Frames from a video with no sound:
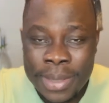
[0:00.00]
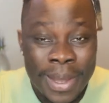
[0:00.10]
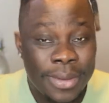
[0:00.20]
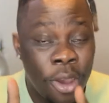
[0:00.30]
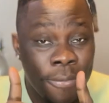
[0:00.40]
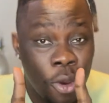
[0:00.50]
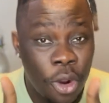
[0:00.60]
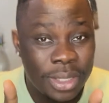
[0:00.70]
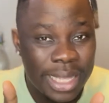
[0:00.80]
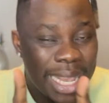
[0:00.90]
But of
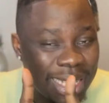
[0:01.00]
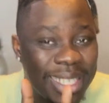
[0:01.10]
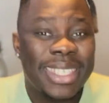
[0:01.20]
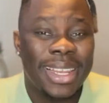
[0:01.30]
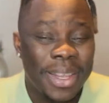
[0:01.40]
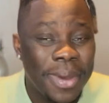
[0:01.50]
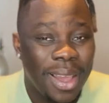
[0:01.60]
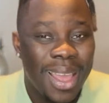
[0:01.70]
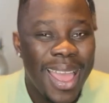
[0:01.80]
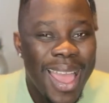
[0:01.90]
course, disclaimer,
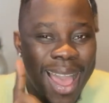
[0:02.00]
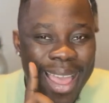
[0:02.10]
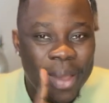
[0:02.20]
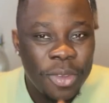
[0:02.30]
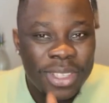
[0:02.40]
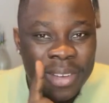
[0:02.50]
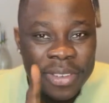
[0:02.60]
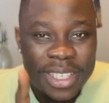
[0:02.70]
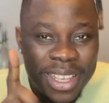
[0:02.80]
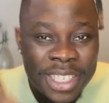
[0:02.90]
I am not a
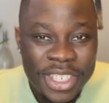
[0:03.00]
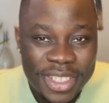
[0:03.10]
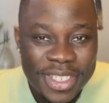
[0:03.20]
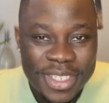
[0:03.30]
visa agent.